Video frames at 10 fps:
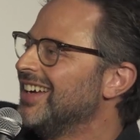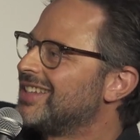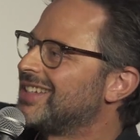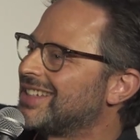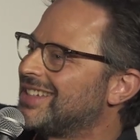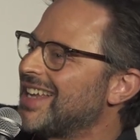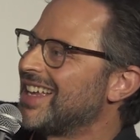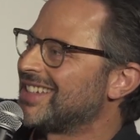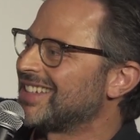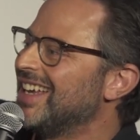
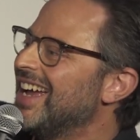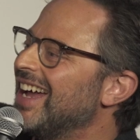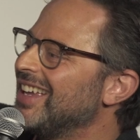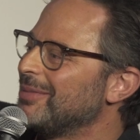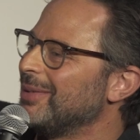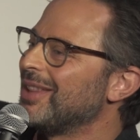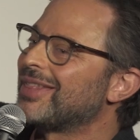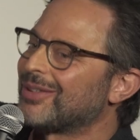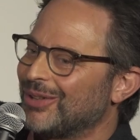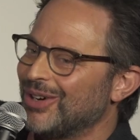success has been
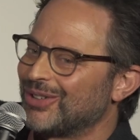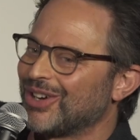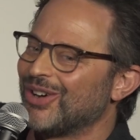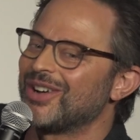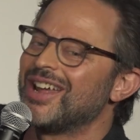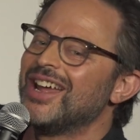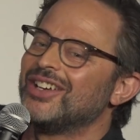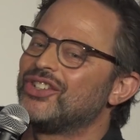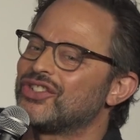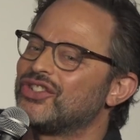throat coat.
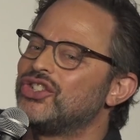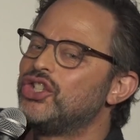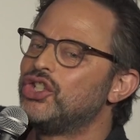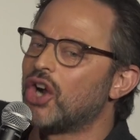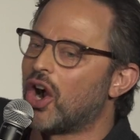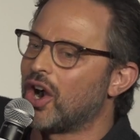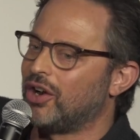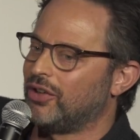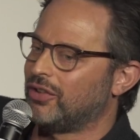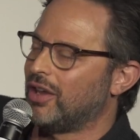Just
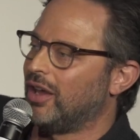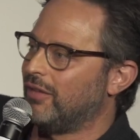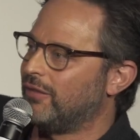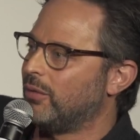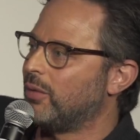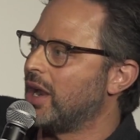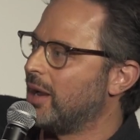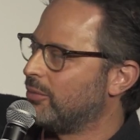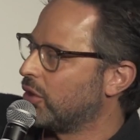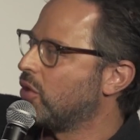jars of, when
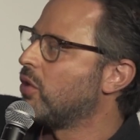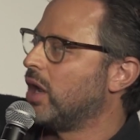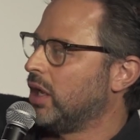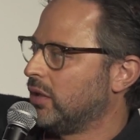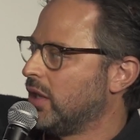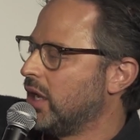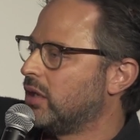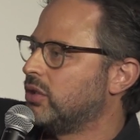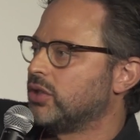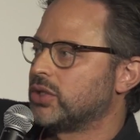I'm recording,
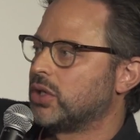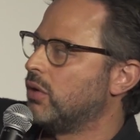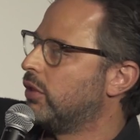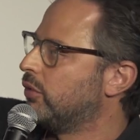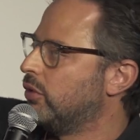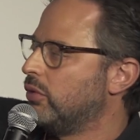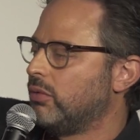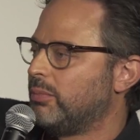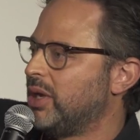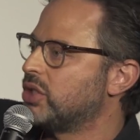like just go
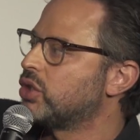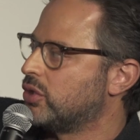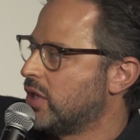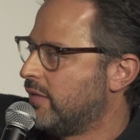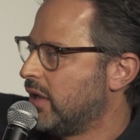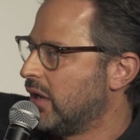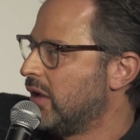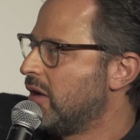through pictures of it.